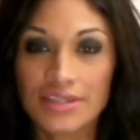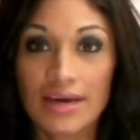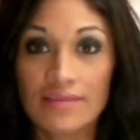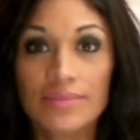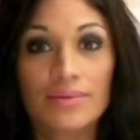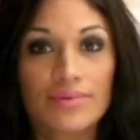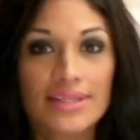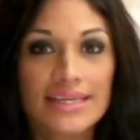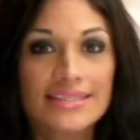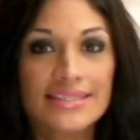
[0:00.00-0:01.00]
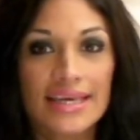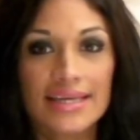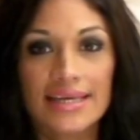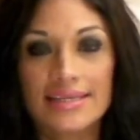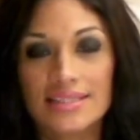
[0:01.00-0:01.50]
you have to be really
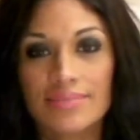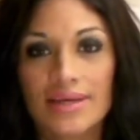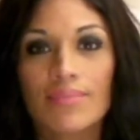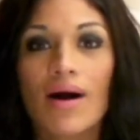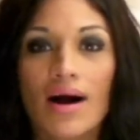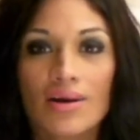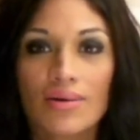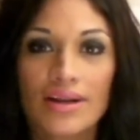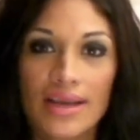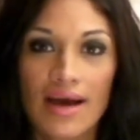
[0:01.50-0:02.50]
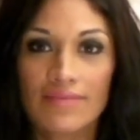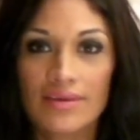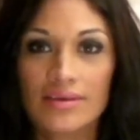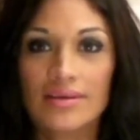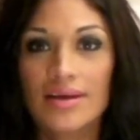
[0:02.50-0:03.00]
skinny to be a model and you have
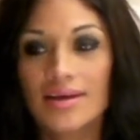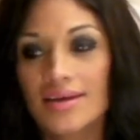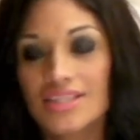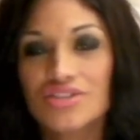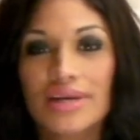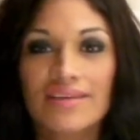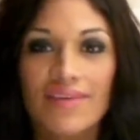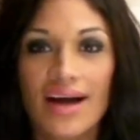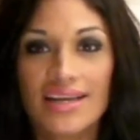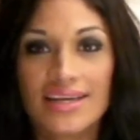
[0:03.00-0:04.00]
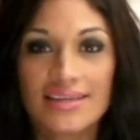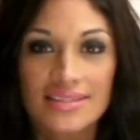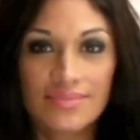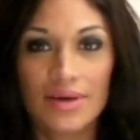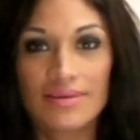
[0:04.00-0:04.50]
to drink vodka
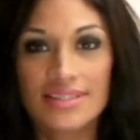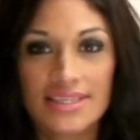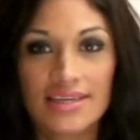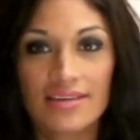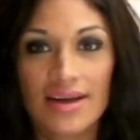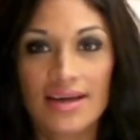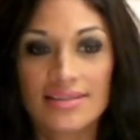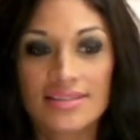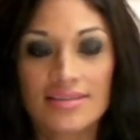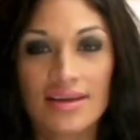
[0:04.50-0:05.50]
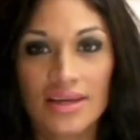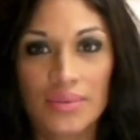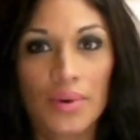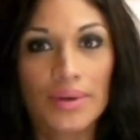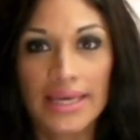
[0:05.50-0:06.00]
and smoke cigarettes so that
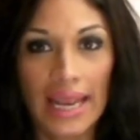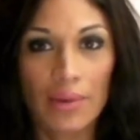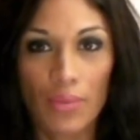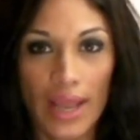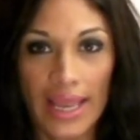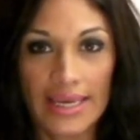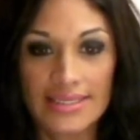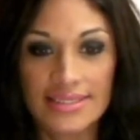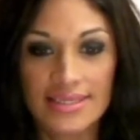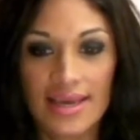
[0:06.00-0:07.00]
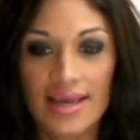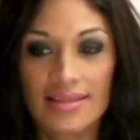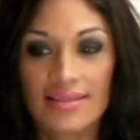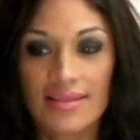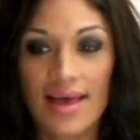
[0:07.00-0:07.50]
you won't gain weight
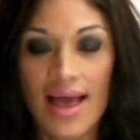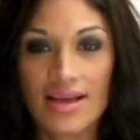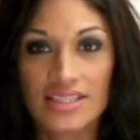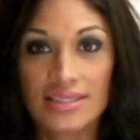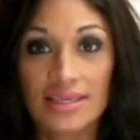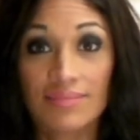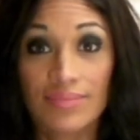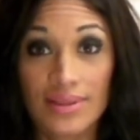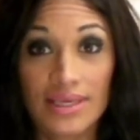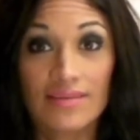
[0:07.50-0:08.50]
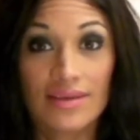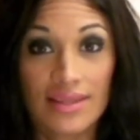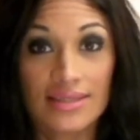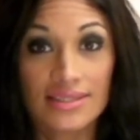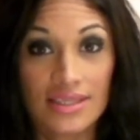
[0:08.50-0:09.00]
and actually believe
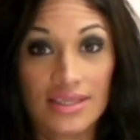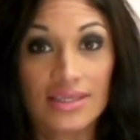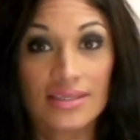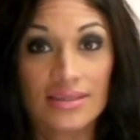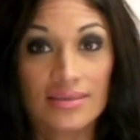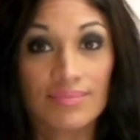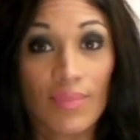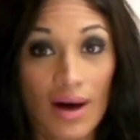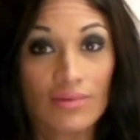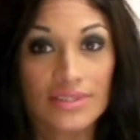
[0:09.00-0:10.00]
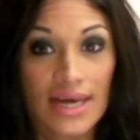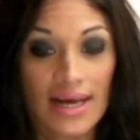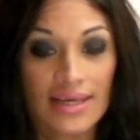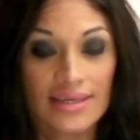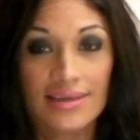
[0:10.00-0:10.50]
that that's a good model
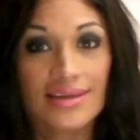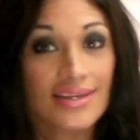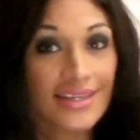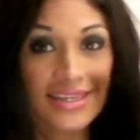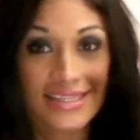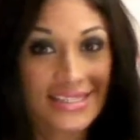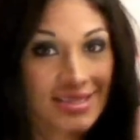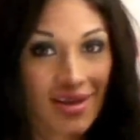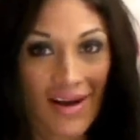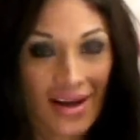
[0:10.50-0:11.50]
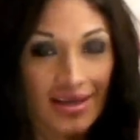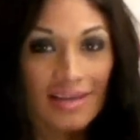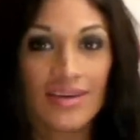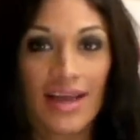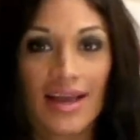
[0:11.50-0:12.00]
diet, it's not,
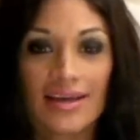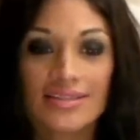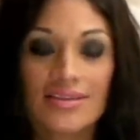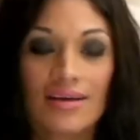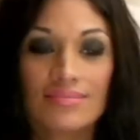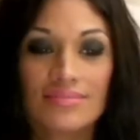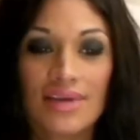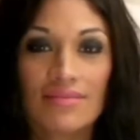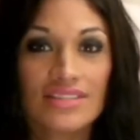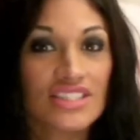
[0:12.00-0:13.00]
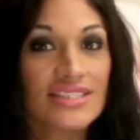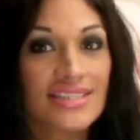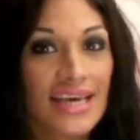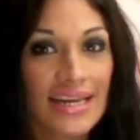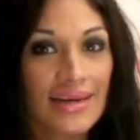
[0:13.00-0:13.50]
okay? So I was
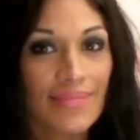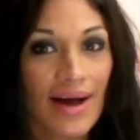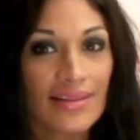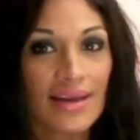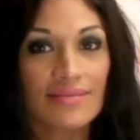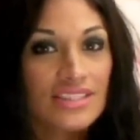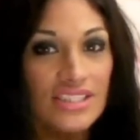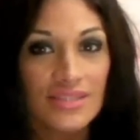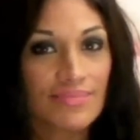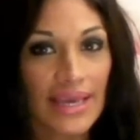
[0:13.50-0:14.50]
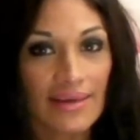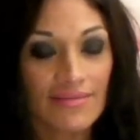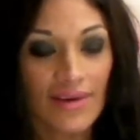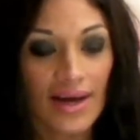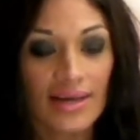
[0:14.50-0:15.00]
just kidding about that. I was just making
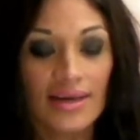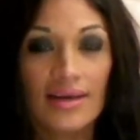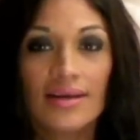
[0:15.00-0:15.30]
fun.